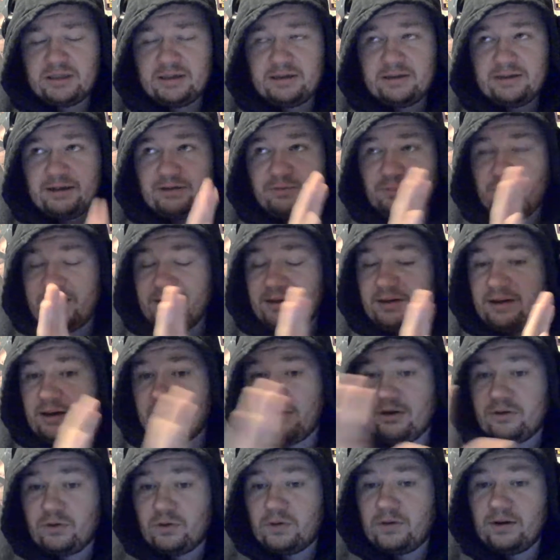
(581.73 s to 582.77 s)
There's been
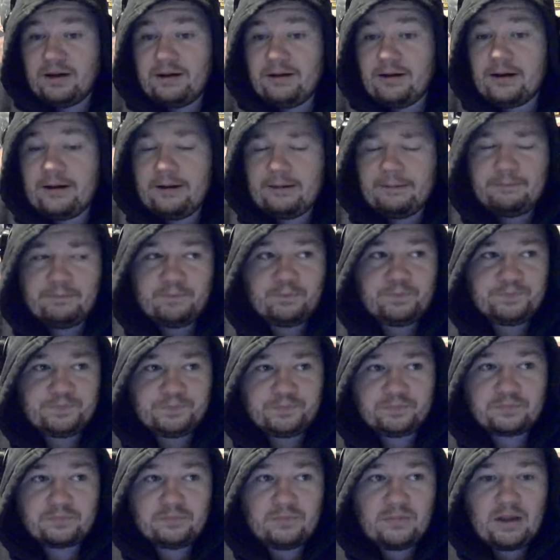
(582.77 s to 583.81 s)

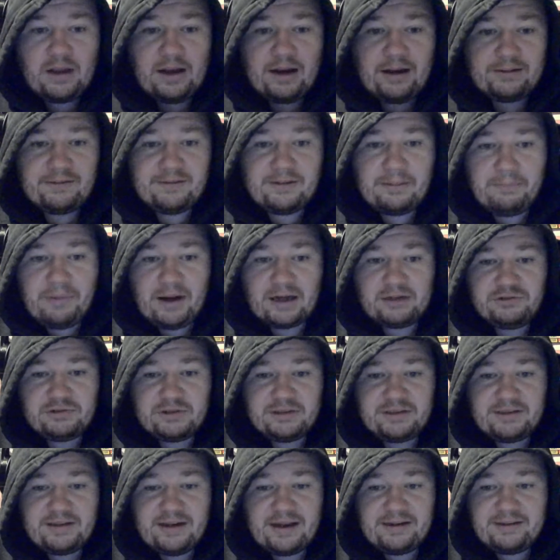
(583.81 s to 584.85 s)
at St.
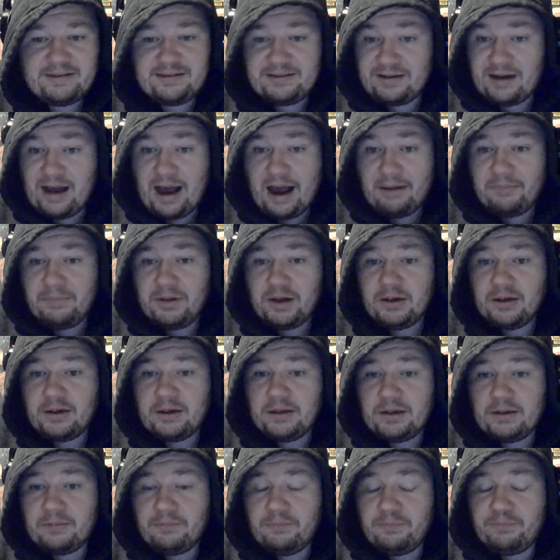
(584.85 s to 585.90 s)
Patrick's Day Slam,
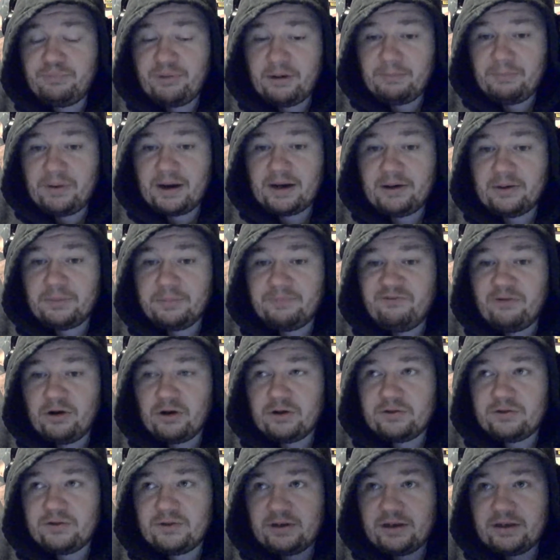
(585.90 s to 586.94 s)
Britt Baker
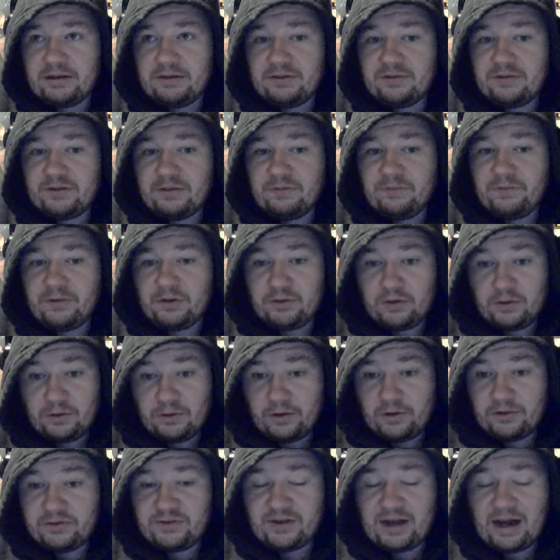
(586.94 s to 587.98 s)
versus Thunder
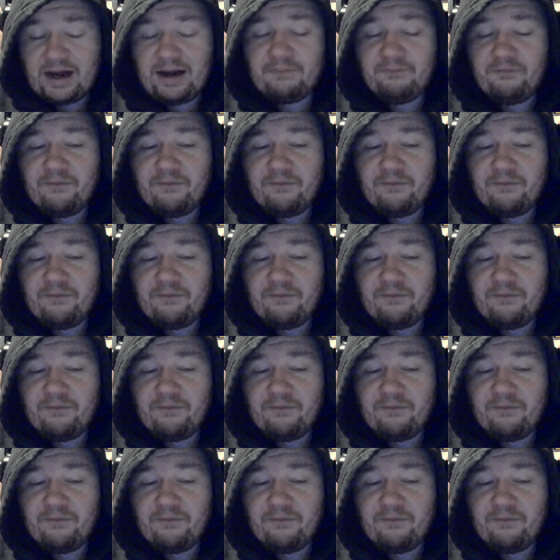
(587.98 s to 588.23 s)
Rosa.